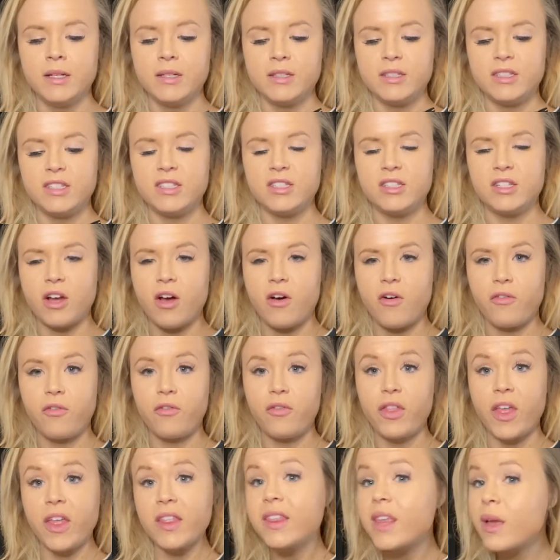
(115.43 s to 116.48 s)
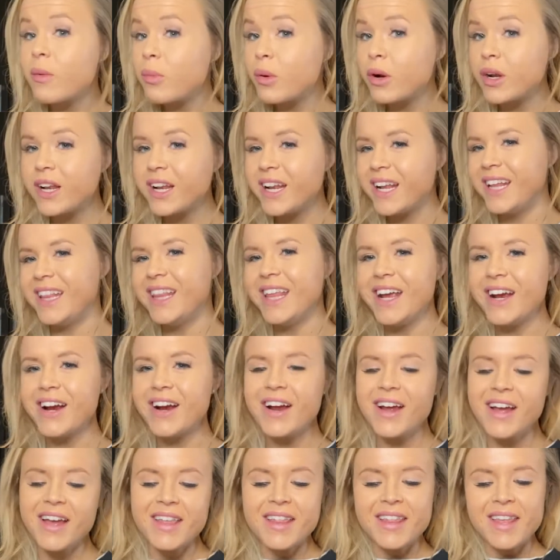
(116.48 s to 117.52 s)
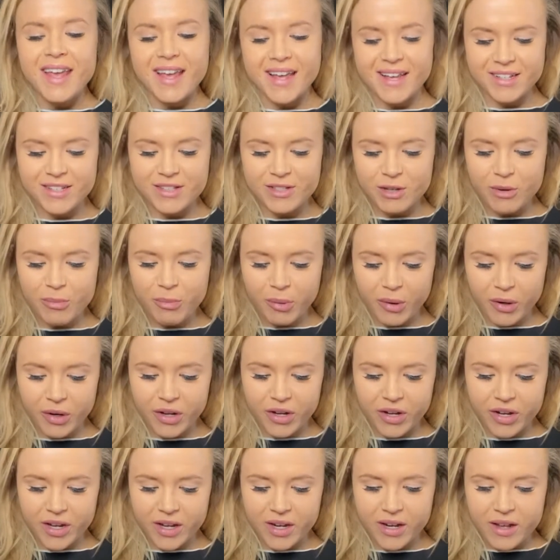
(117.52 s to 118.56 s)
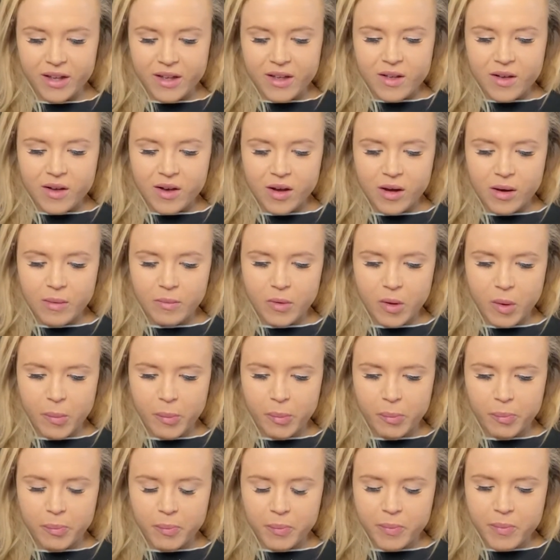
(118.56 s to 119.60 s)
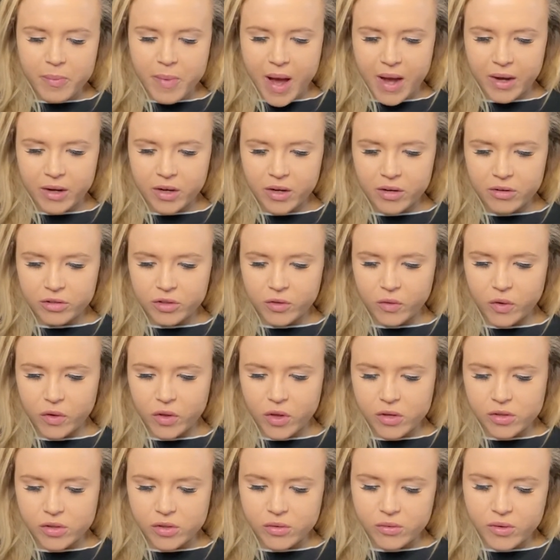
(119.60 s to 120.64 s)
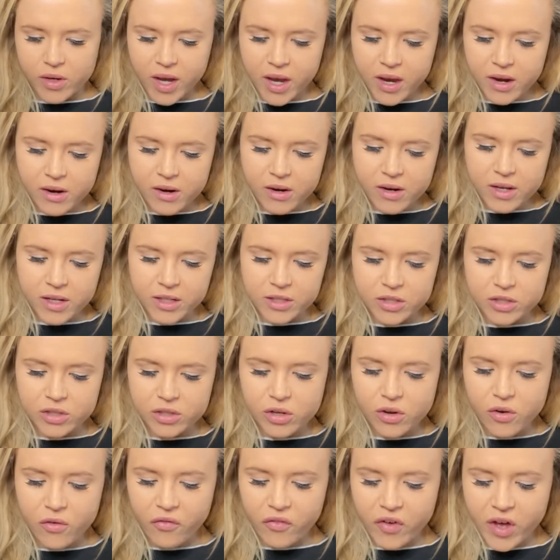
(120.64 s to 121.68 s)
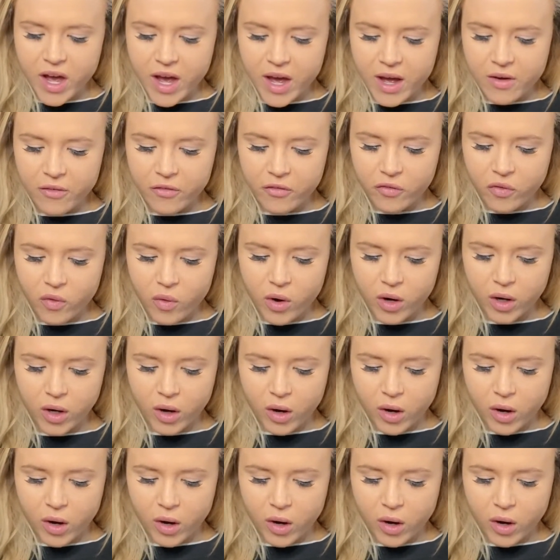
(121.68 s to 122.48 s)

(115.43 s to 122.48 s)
stuff that they put it in there is super good. The macros, for those who care, it's 2 fat, 4